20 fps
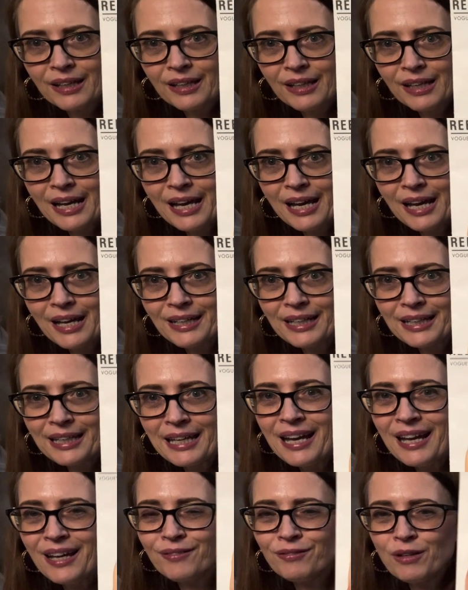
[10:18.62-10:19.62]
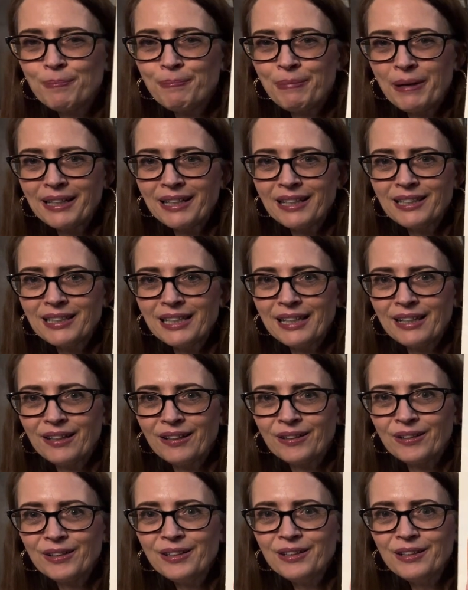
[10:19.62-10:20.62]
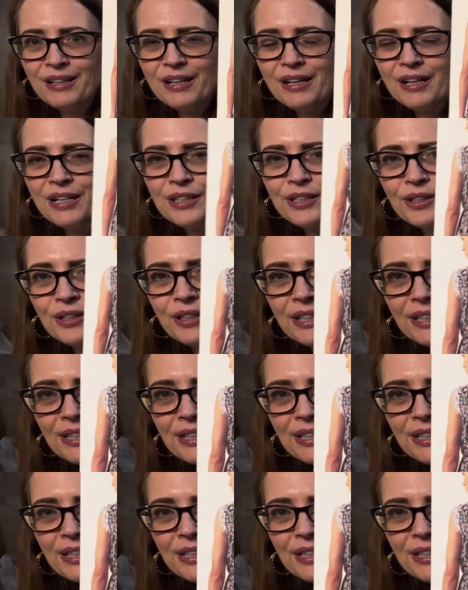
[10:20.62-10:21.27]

And again, Rebecca Taylor. So you can